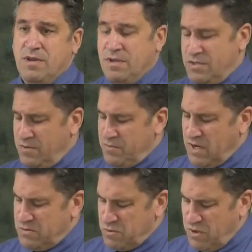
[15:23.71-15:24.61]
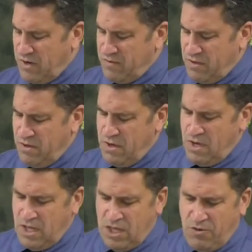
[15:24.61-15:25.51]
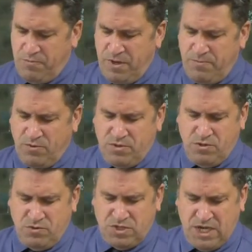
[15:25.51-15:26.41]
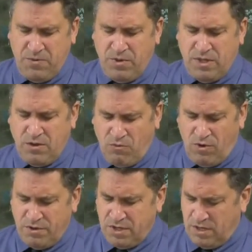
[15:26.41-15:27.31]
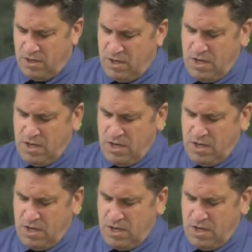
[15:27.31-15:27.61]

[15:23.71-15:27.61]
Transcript: And sometimes we're going to have to allow people to say what they want and,